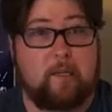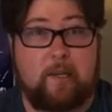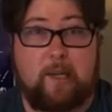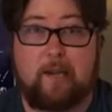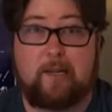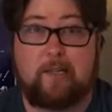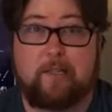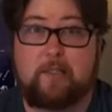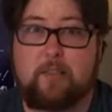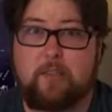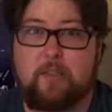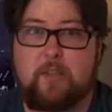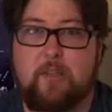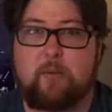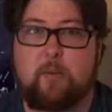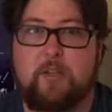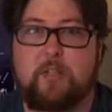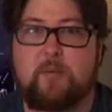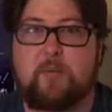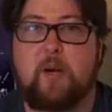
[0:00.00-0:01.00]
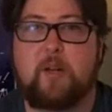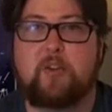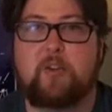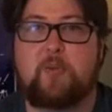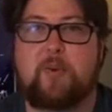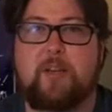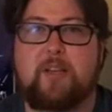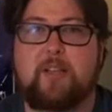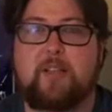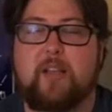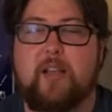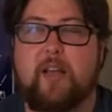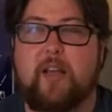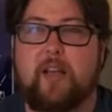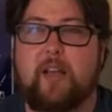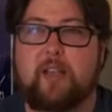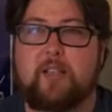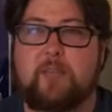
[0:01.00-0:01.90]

honestly there wasn't much for me to say.